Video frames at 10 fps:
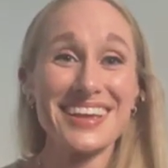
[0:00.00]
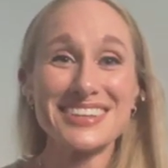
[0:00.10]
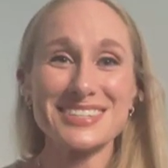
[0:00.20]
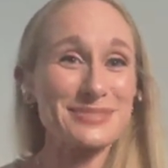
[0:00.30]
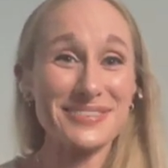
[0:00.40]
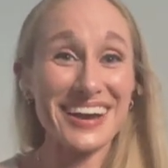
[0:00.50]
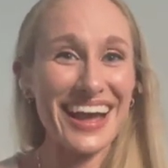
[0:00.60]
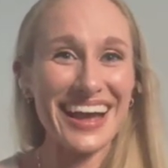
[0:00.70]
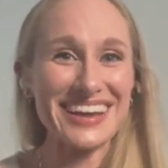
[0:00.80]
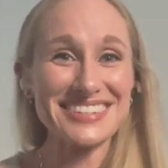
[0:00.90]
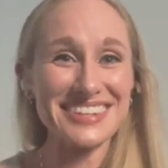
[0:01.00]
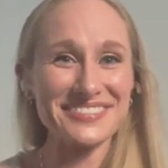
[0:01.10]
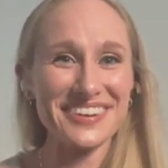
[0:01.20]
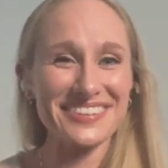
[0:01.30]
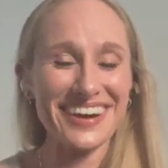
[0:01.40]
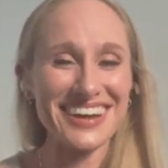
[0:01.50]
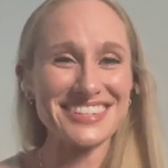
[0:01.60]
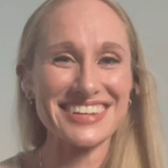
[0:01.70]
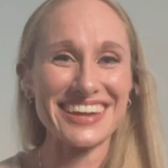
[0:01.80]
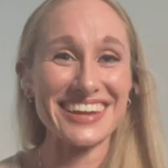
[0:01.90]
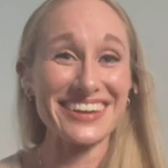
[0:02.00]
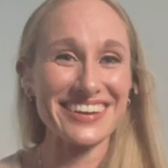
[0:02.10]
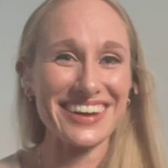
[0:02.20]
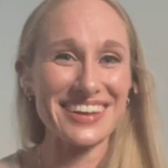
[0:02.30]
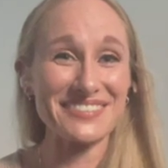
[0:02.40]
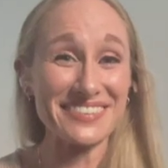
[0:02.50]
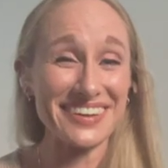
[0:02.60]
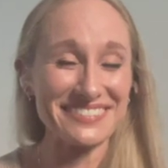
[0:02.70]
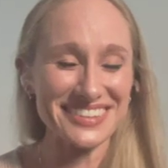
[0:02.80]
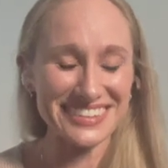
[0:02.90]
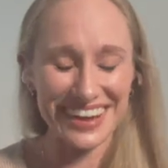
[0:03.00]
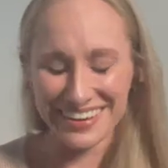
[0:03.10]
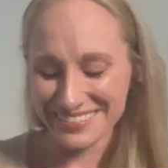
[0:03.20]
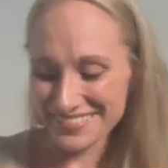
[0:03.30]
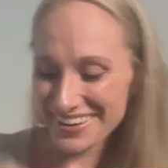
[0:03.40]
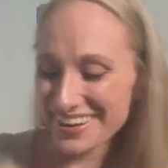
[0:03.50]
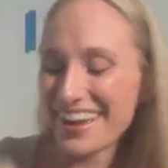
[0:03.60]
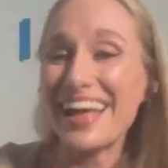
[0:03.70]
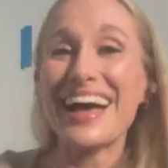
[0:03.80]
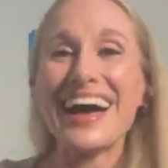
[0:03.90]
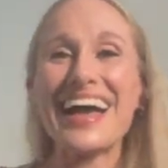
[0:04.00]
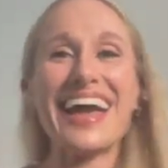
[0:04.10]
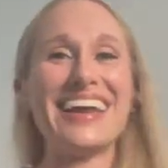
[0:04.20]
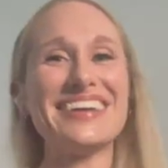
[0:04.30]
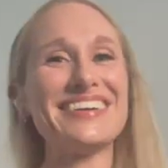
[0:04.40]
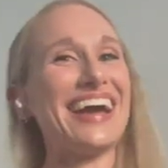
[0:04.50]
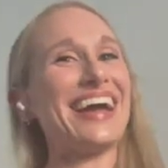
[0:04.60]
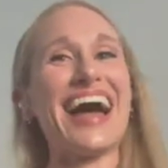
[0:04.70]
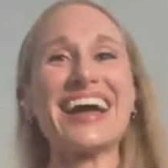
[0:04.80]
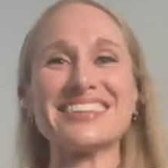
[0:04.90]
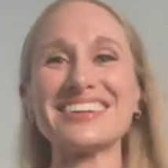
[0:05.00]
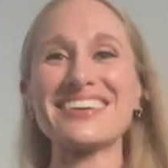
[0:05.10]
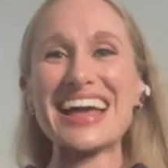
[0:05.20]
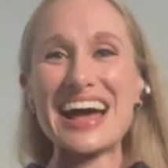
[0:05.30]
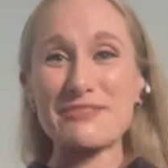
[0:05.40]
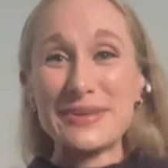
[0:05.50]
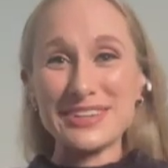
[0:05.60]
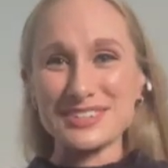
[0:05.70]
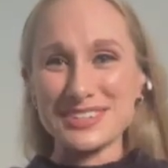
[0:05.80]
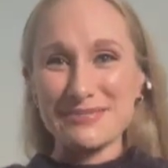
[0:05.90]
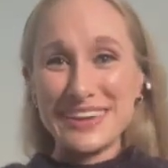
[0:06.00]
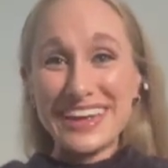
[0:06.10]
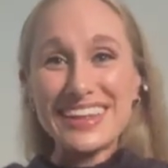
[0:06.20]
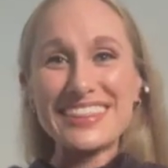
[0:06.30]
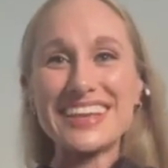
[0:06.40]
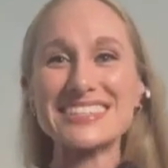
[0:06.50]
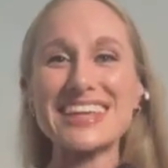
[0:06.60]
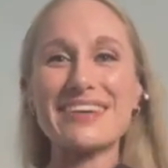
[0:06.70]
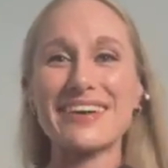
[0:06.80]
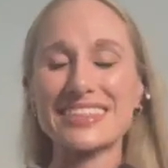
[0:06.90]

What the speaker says: surprise, if you're watching, you're gonna be my photographer. Anyway, I don't have pictures of me in this. I want